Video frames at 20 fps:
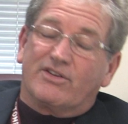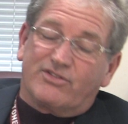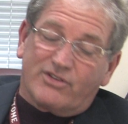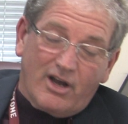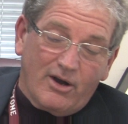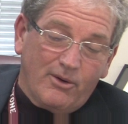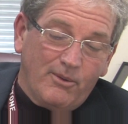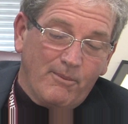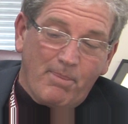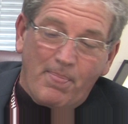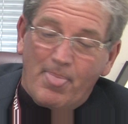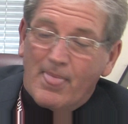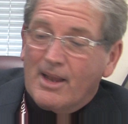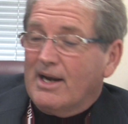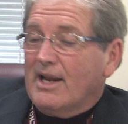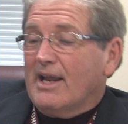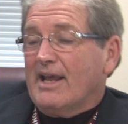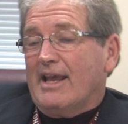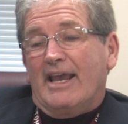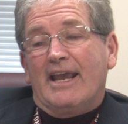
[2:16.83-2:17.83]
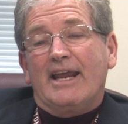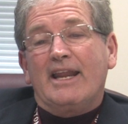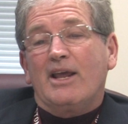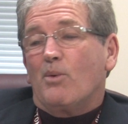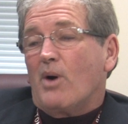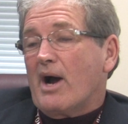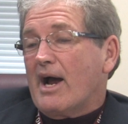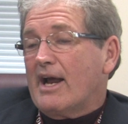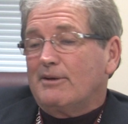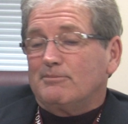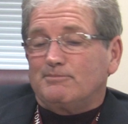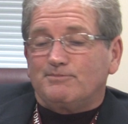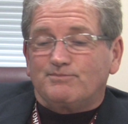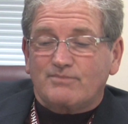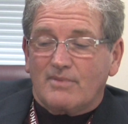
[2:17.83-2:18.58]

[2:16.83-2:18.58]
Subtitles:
So, anyway,